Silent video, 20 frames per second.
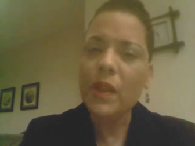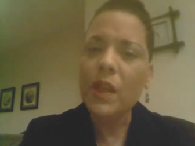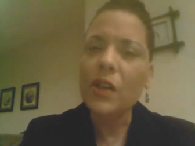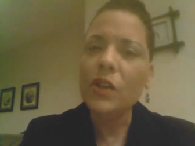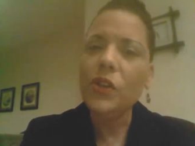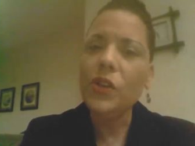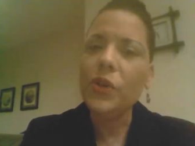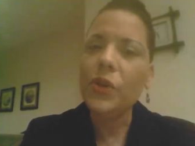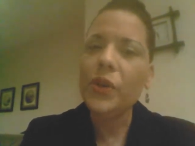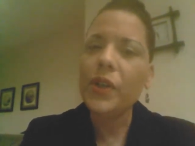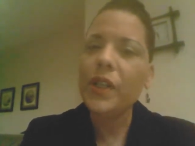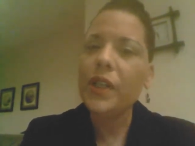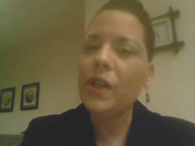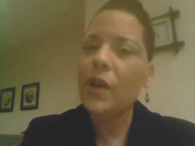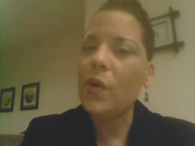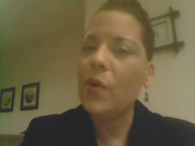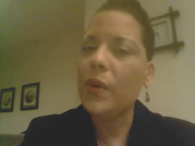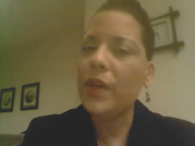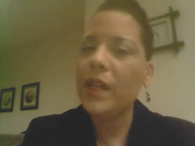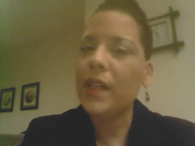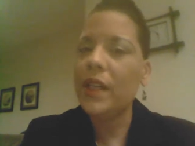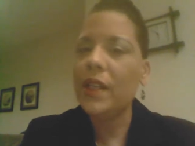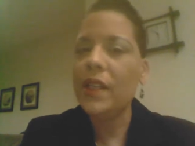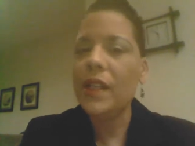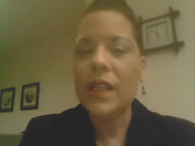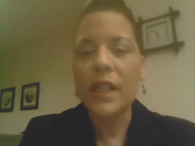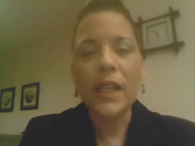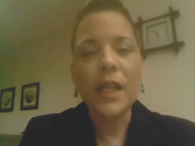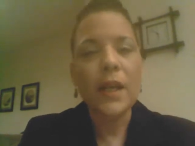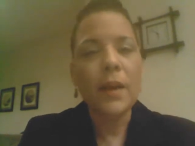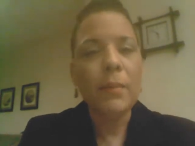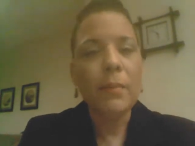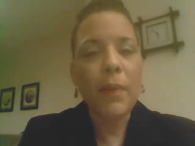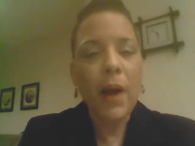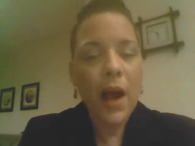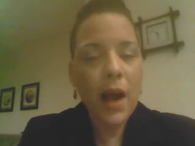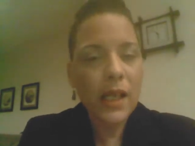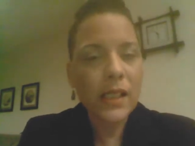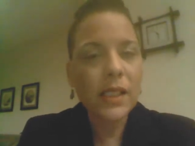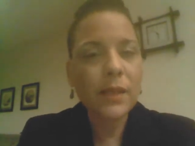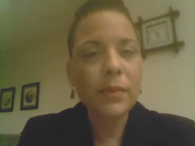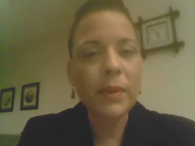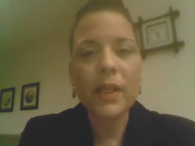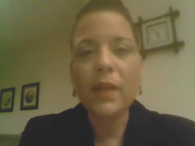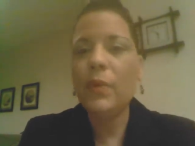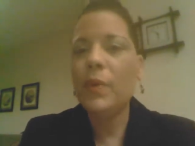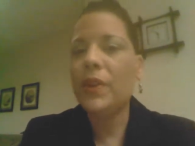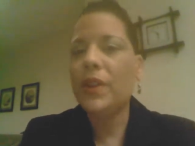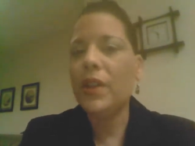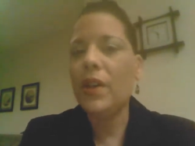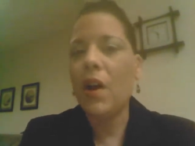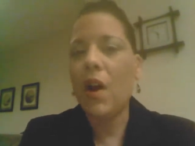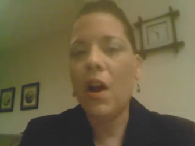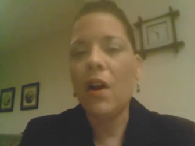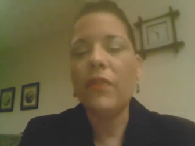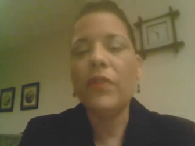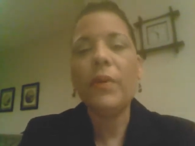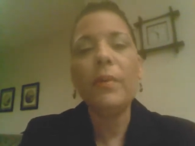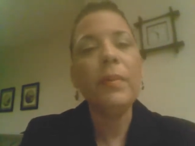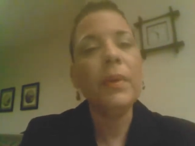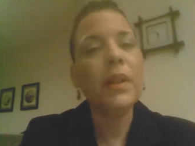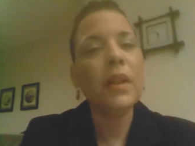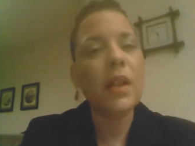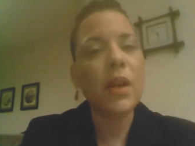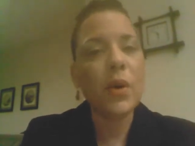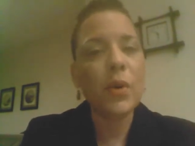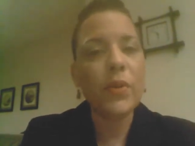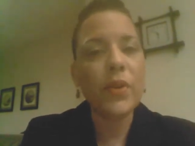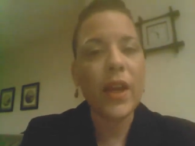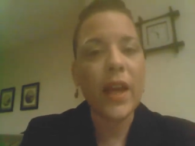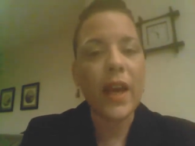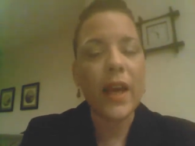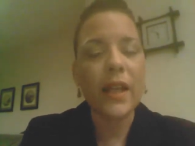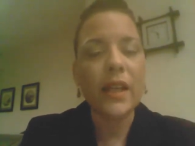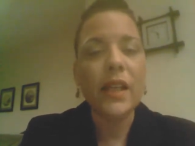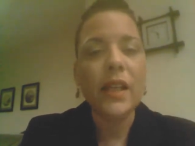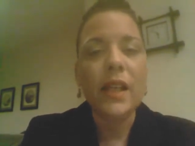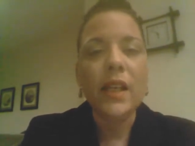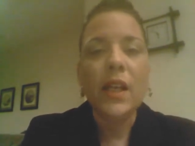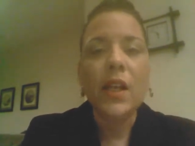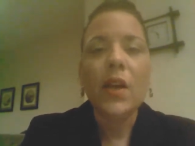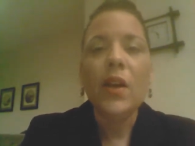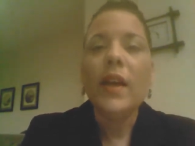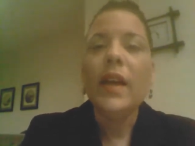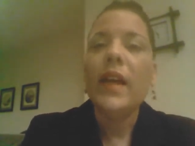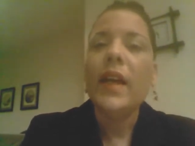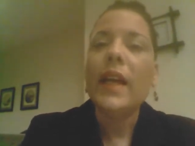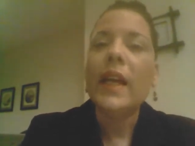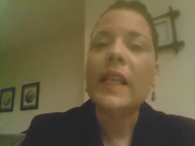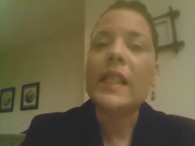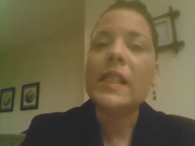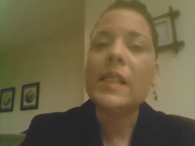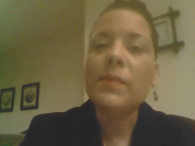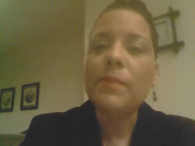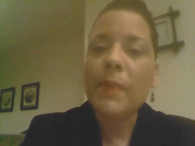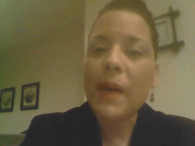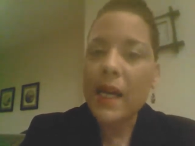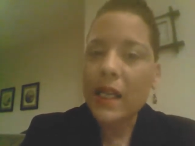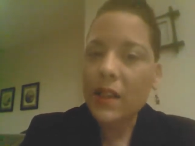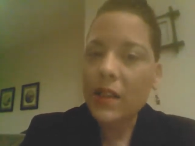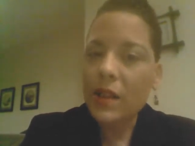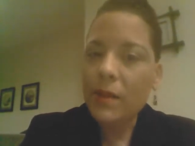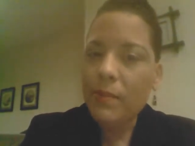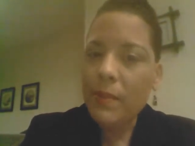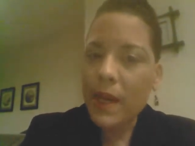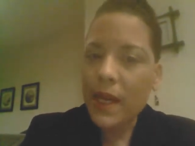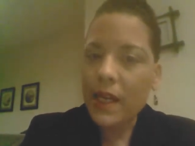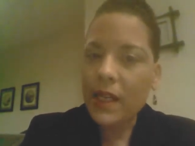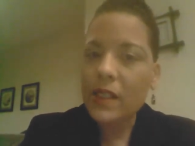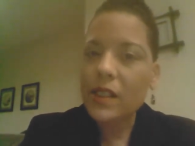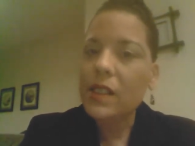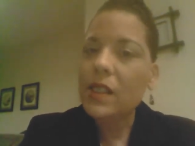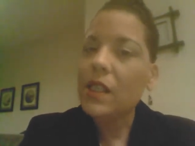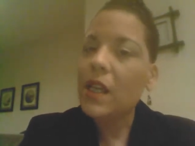You're going to go in possibly with an offer below that. Expect the bank to